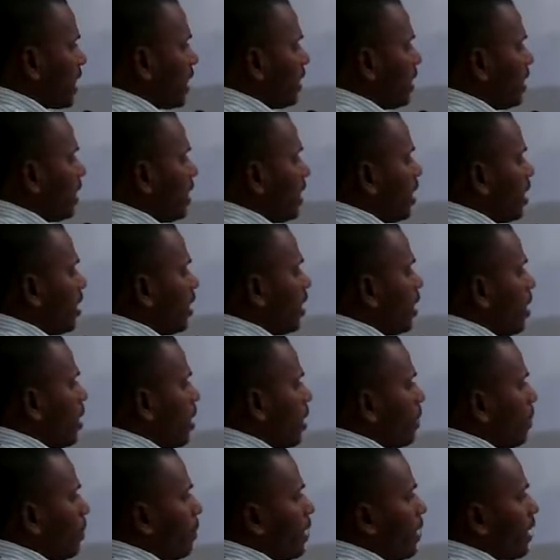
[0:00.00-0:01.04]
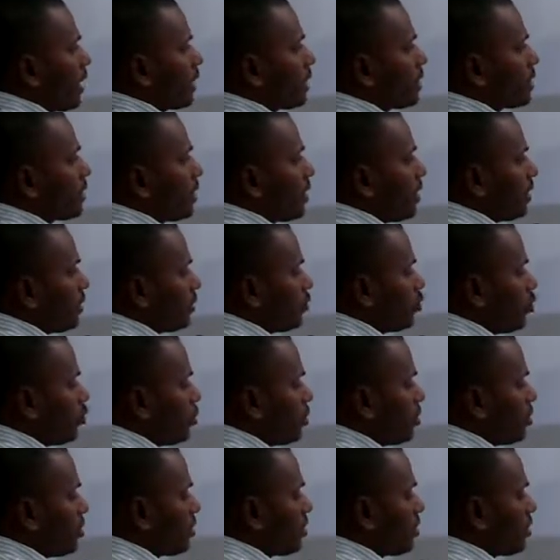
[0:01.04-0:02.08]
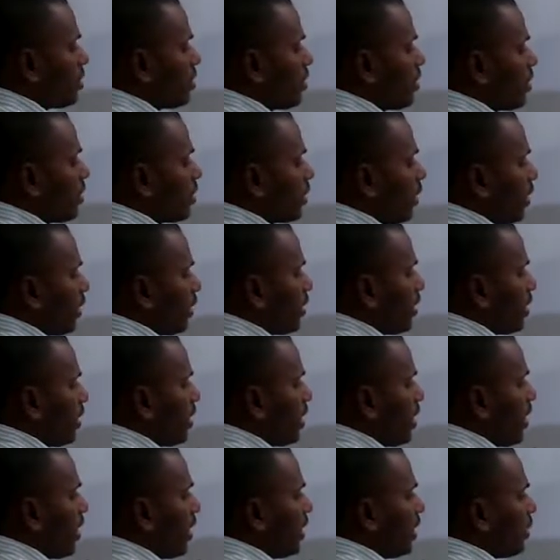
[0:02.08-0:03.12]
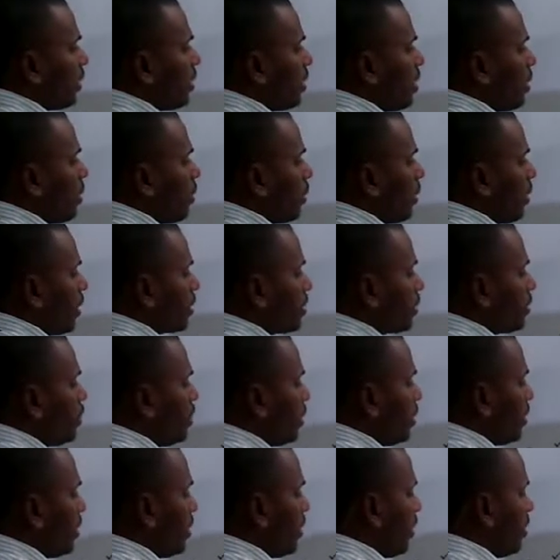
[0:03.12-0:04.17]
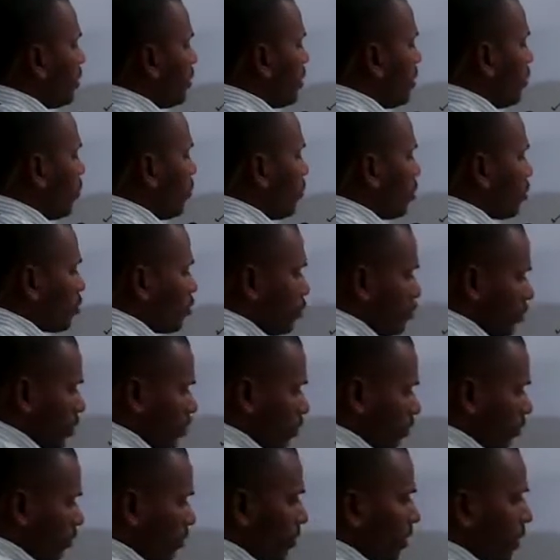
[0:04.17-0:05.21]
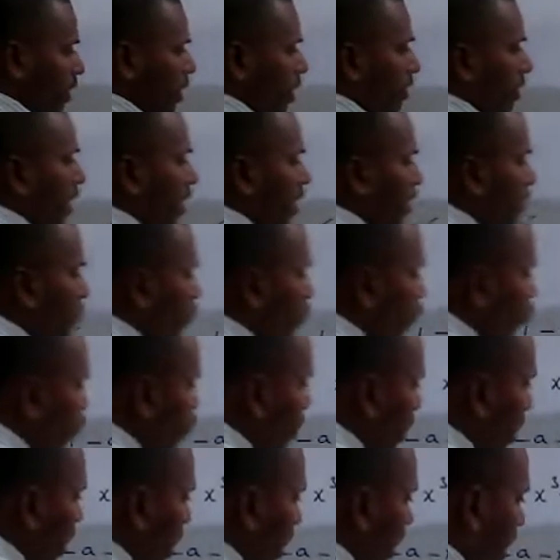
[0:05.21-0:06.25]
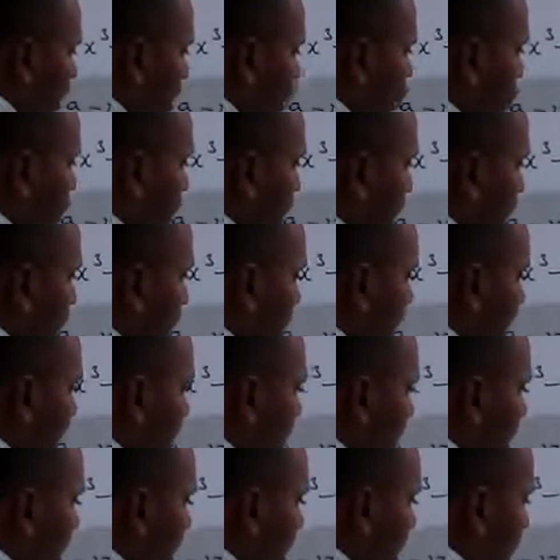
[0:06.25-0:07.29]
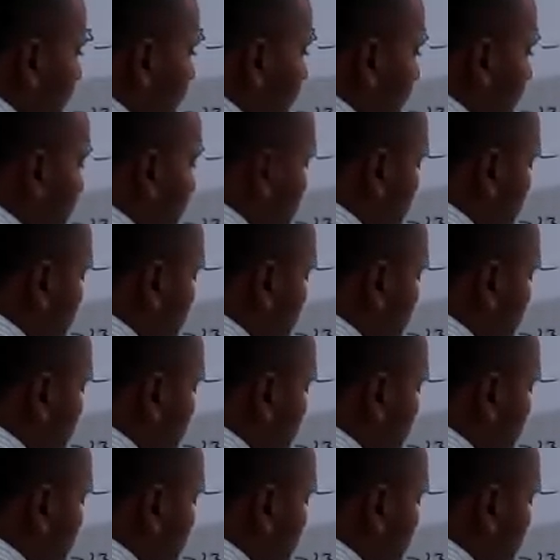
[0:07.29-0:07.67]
9a minus 3. So this is 39 plus b is equals to 0. Then if you rearrange you will get that 9a